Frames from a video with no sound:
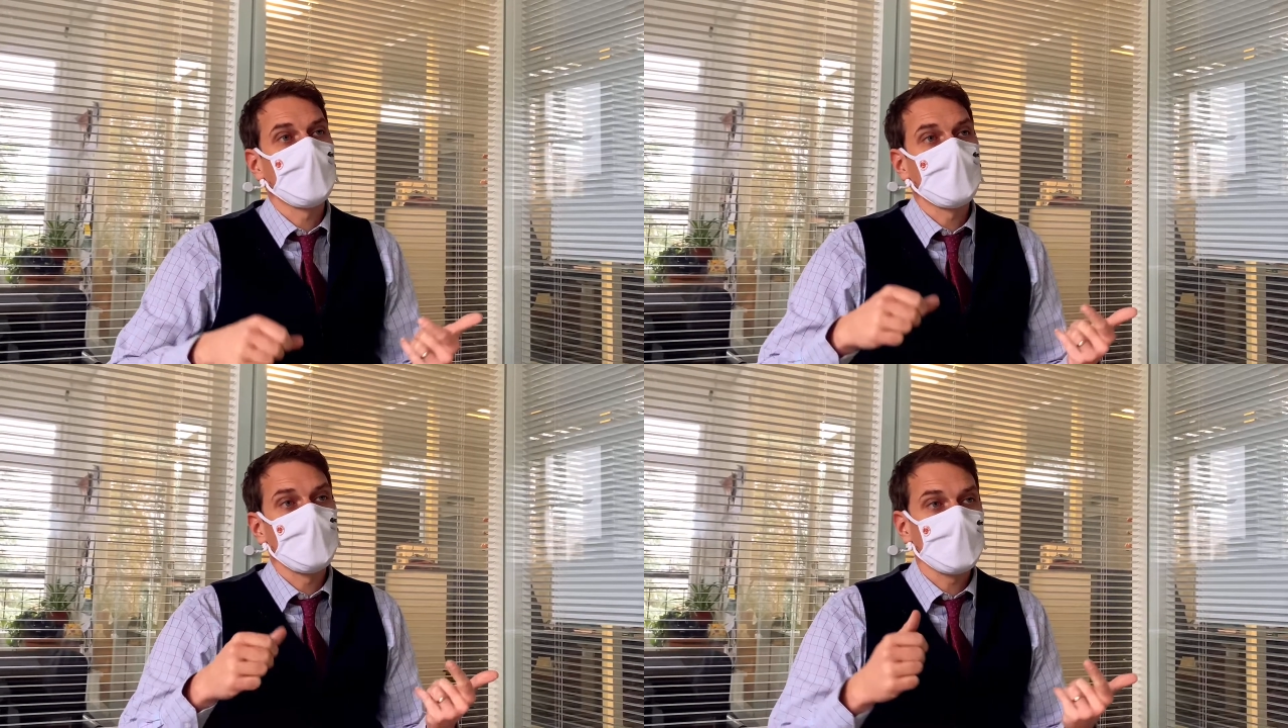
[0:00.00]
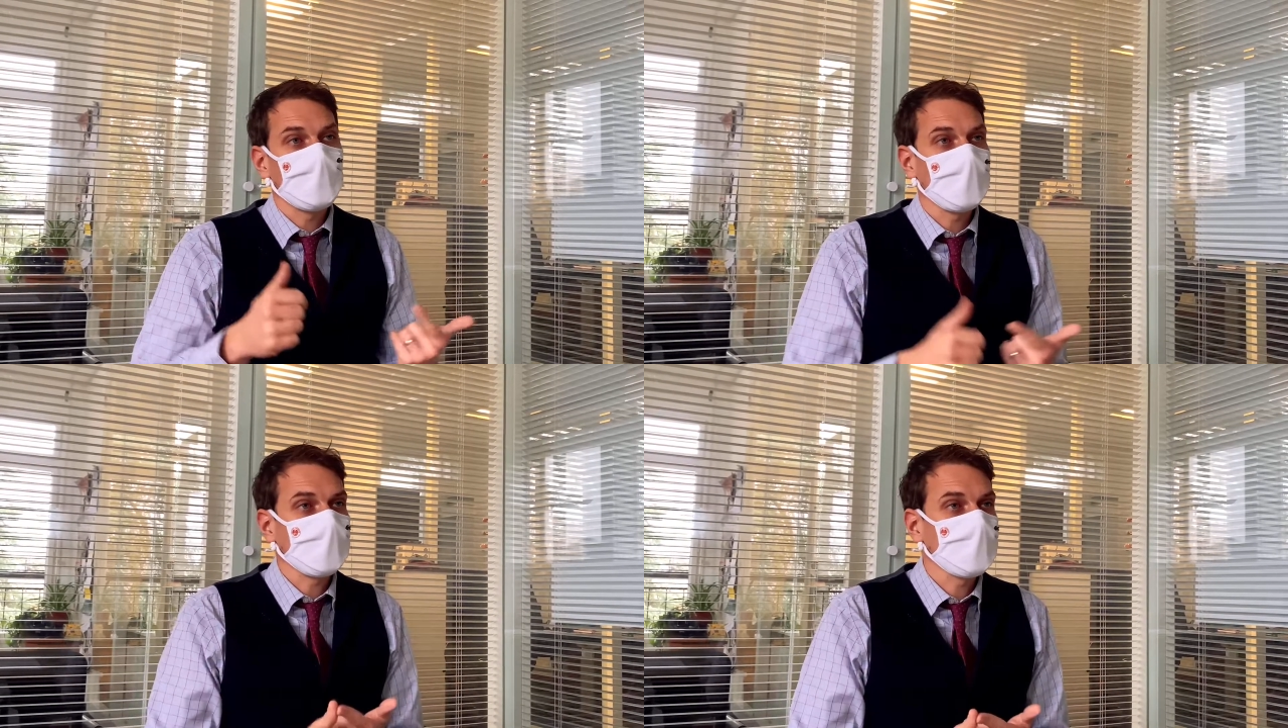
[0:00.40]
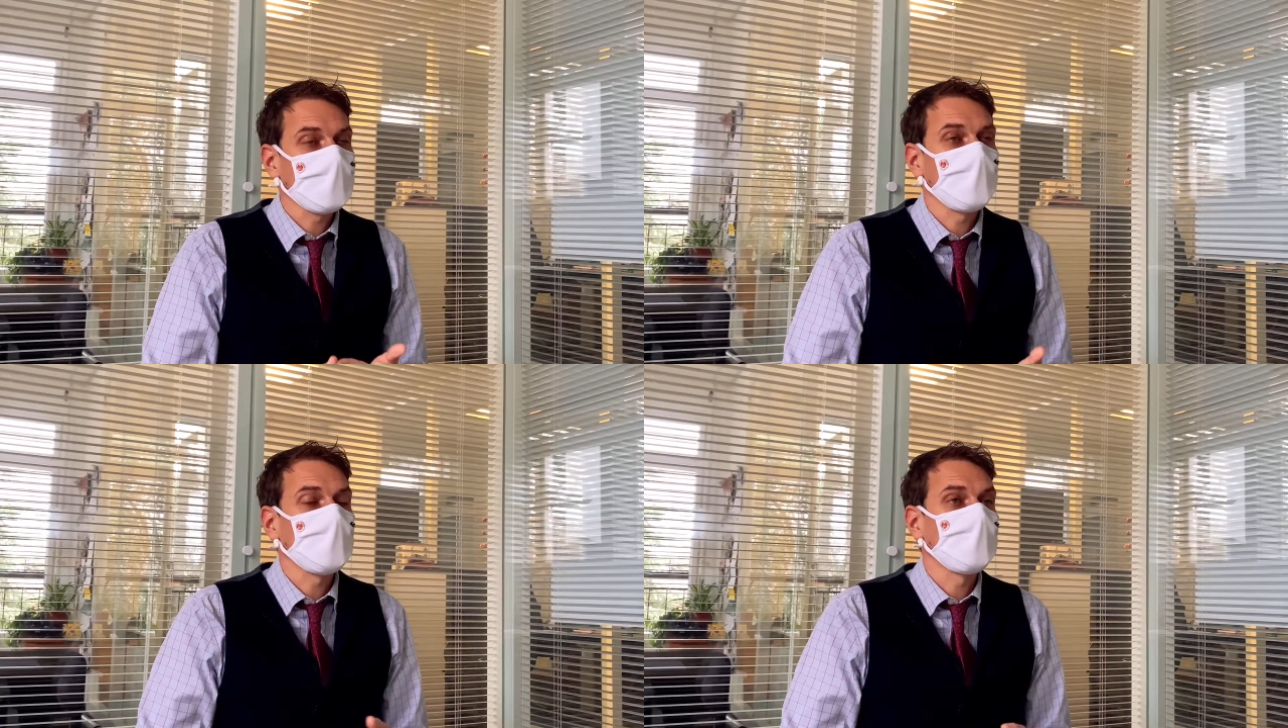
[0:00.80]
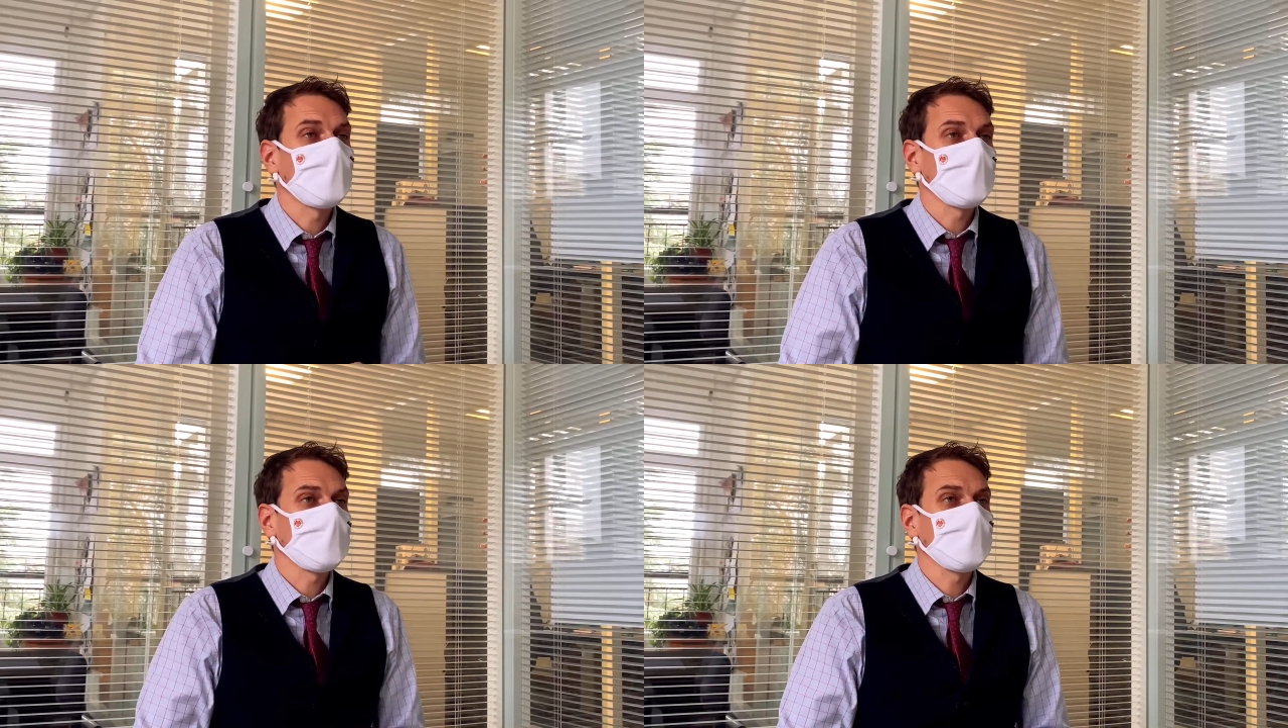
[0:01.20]
reflecting on
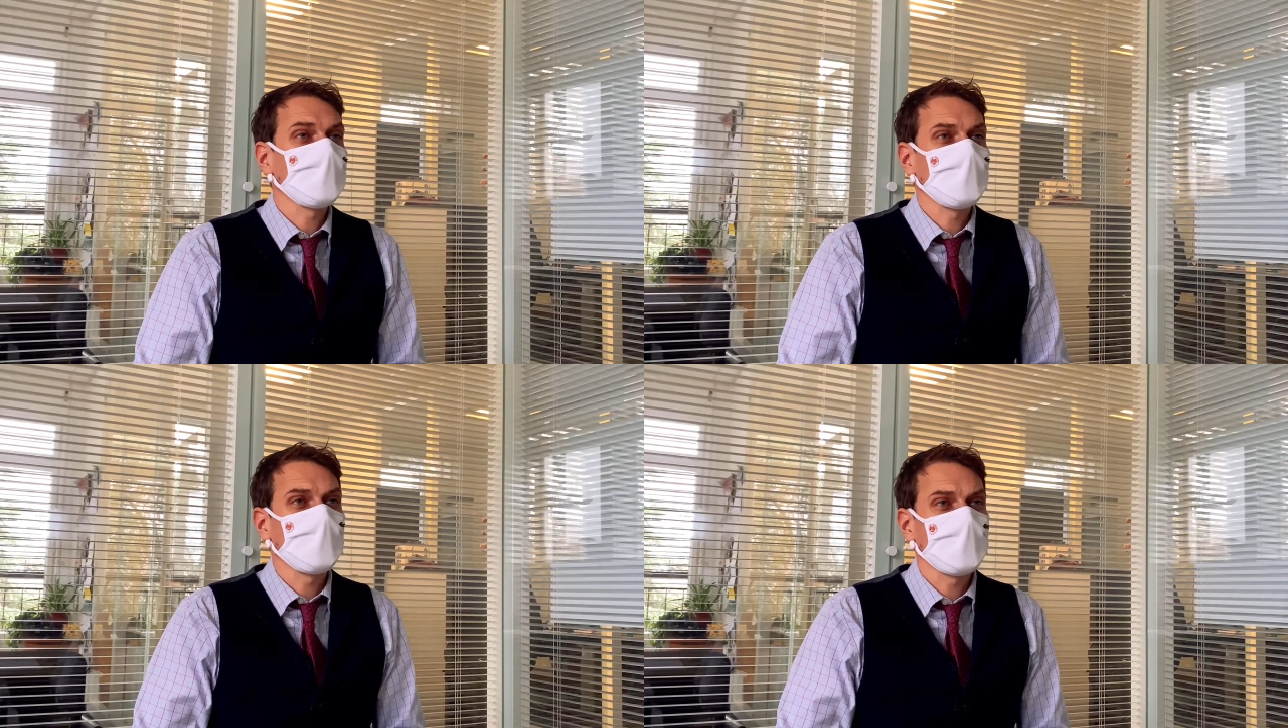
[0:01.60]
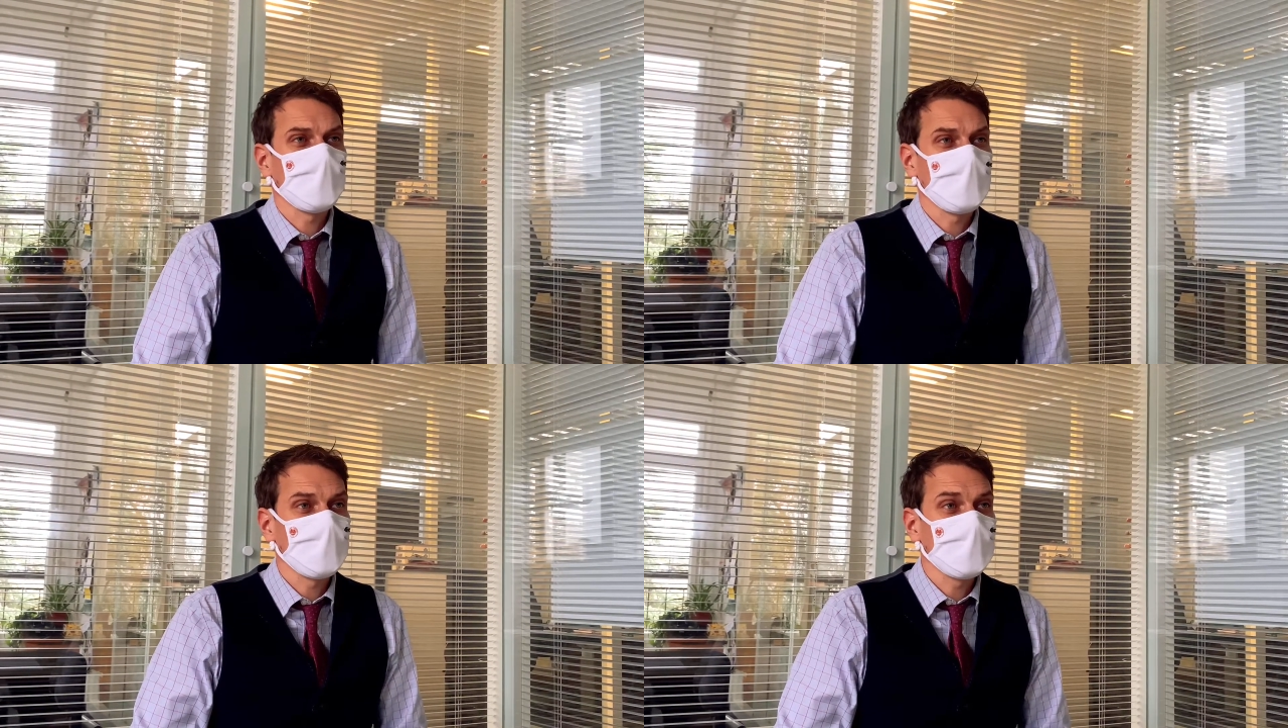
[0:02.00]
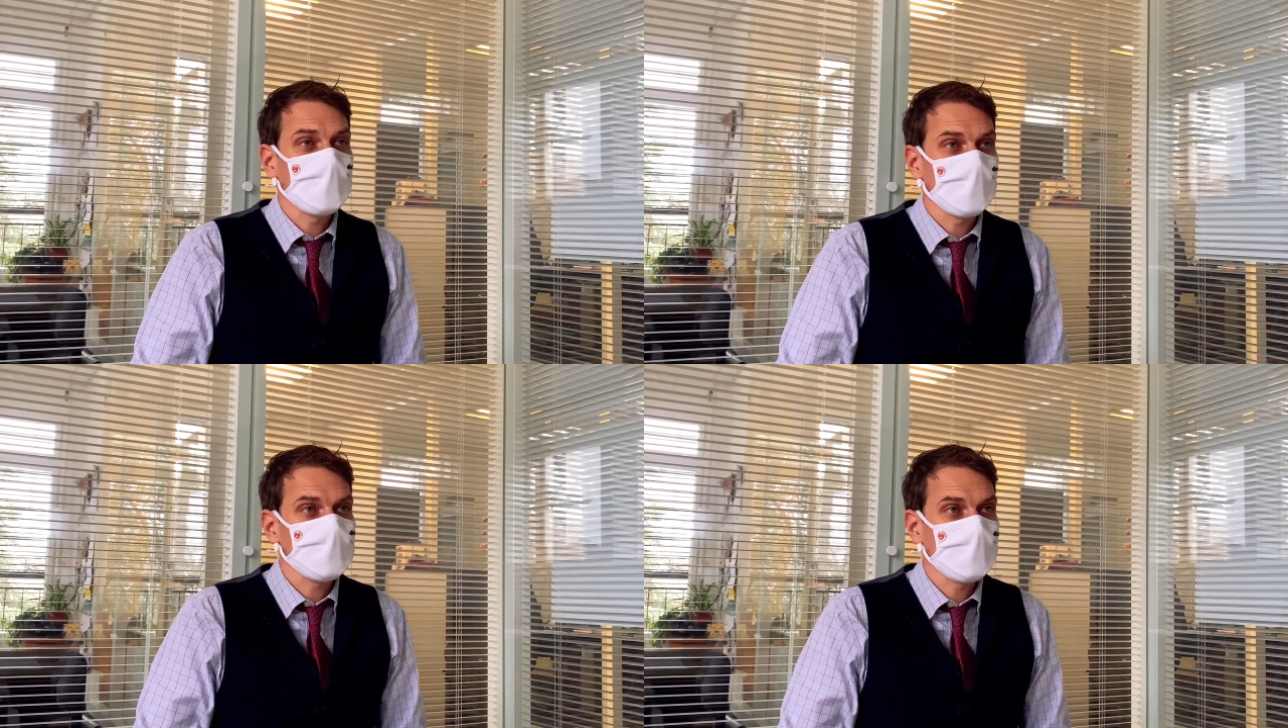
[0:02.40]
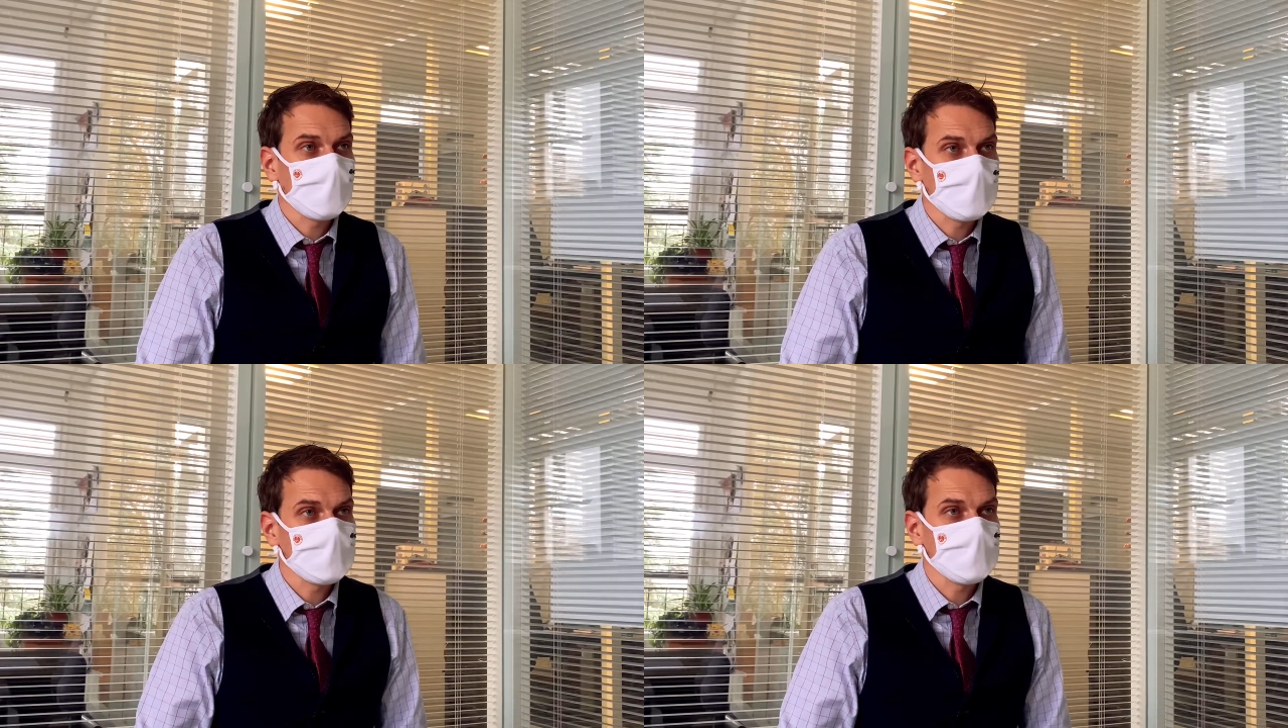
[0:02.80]
what's your research
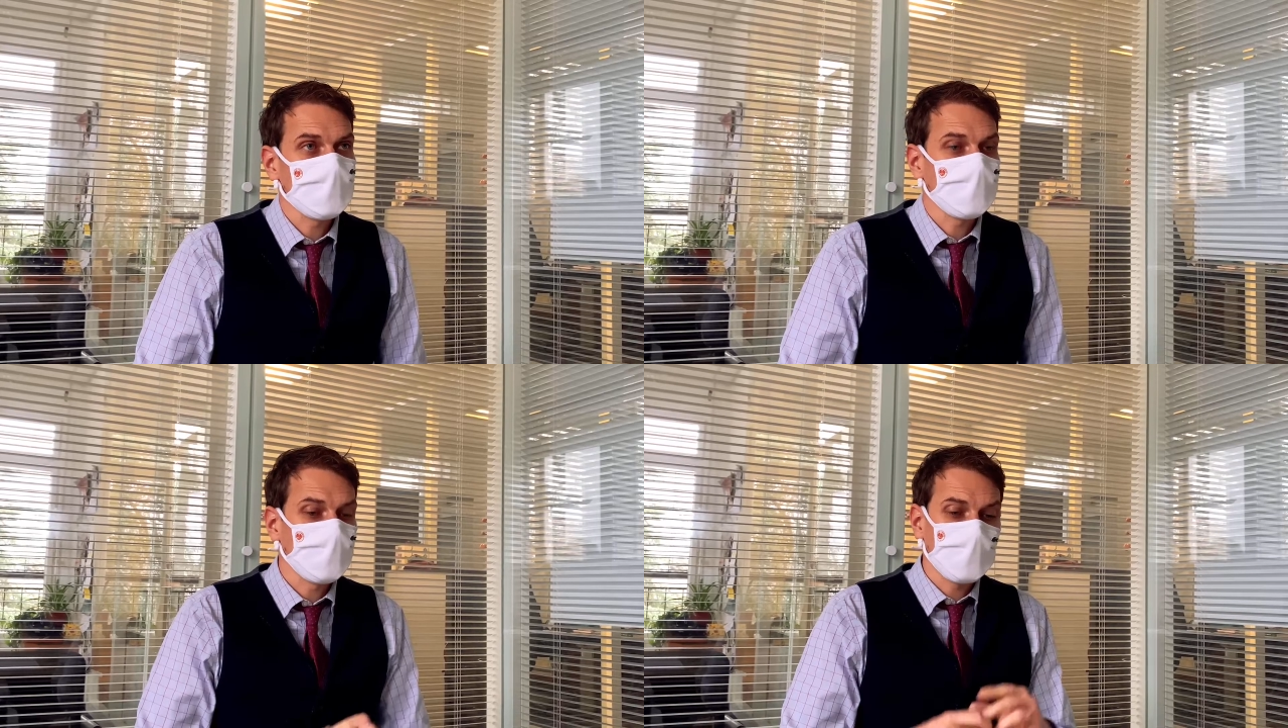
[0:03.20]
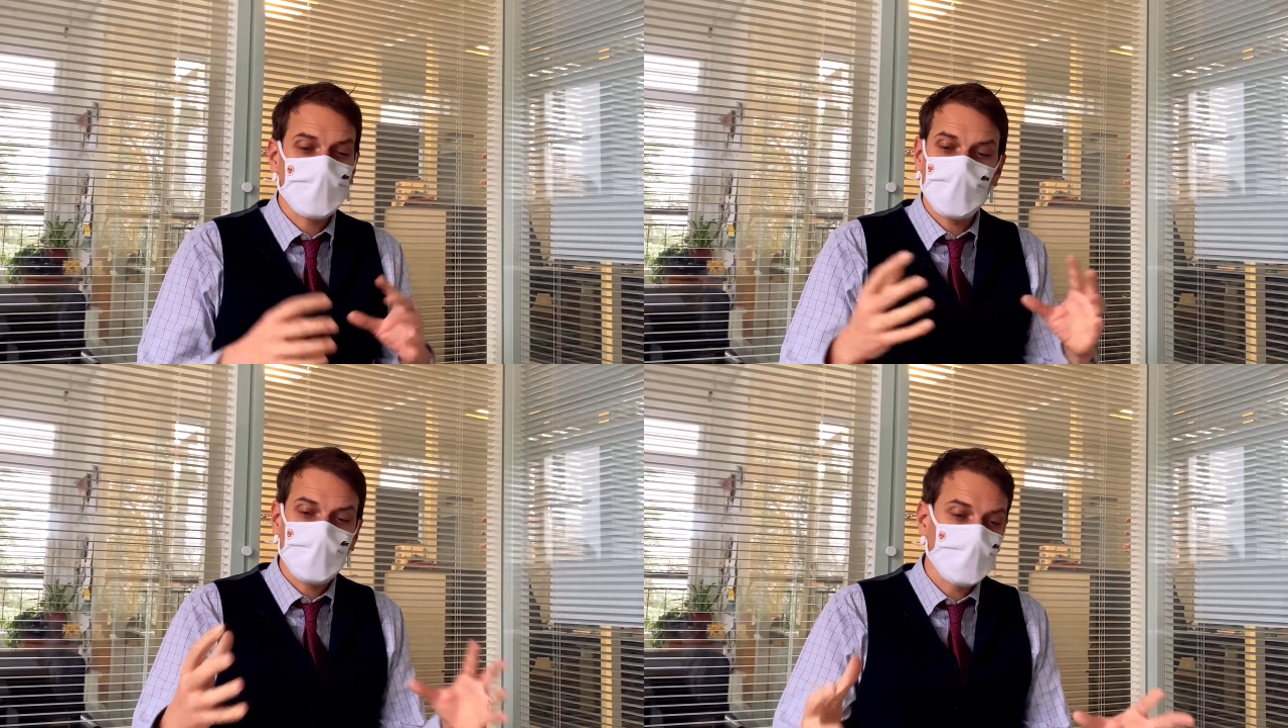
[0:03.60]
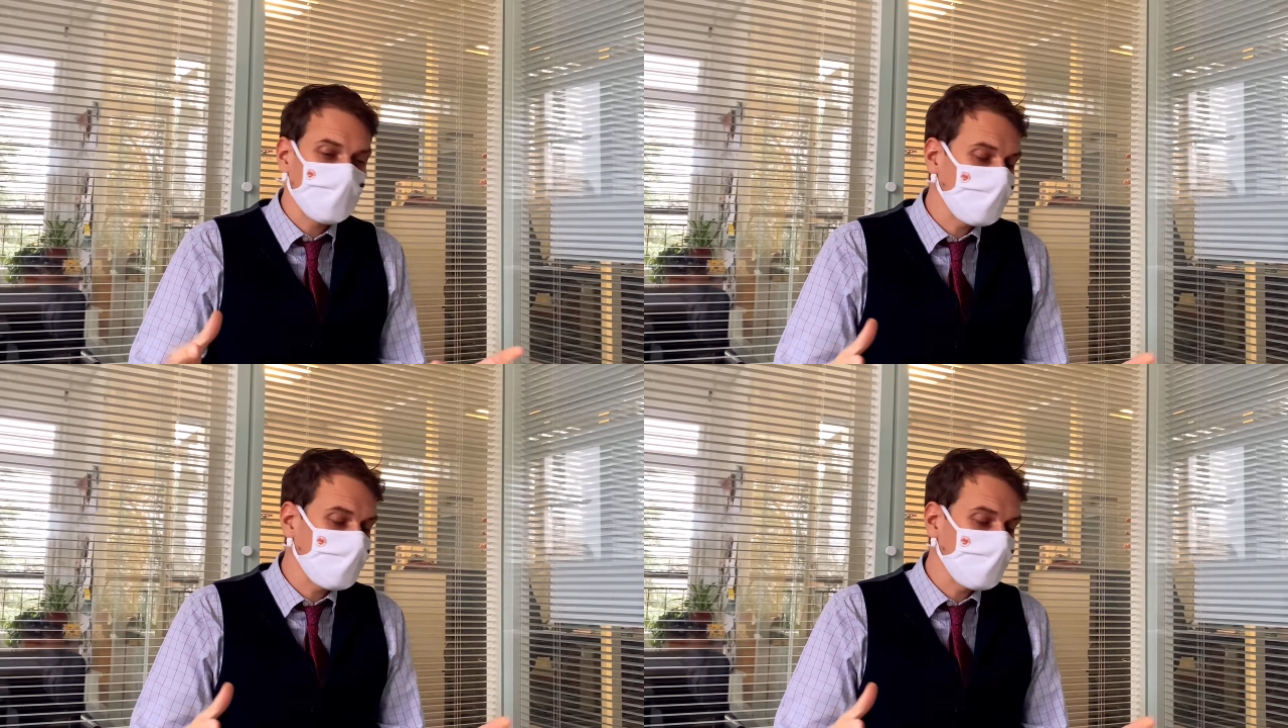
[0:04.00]
question, what kind of